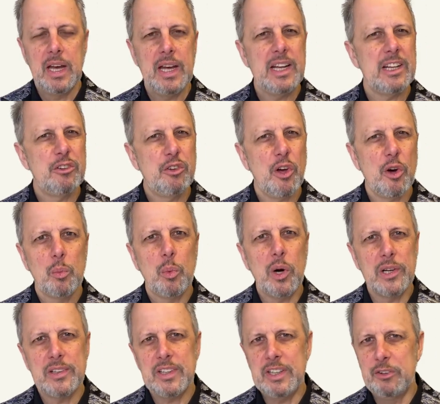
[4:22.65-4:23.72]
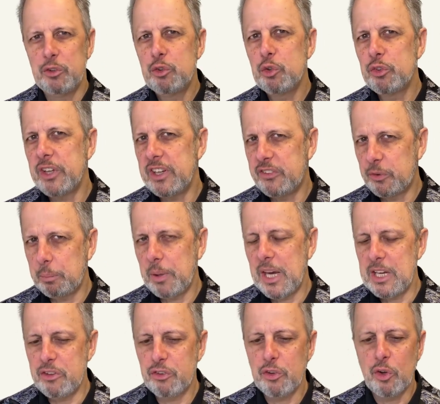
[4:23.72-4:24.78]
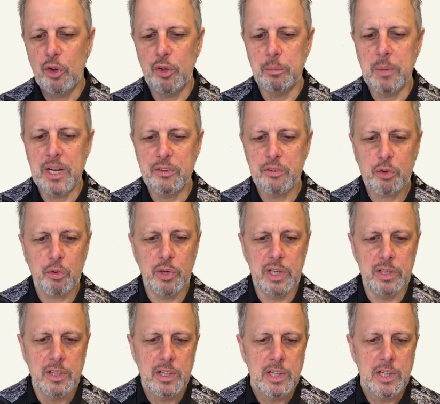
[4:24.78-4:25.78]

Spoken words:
and I don't want it to take space on my screen.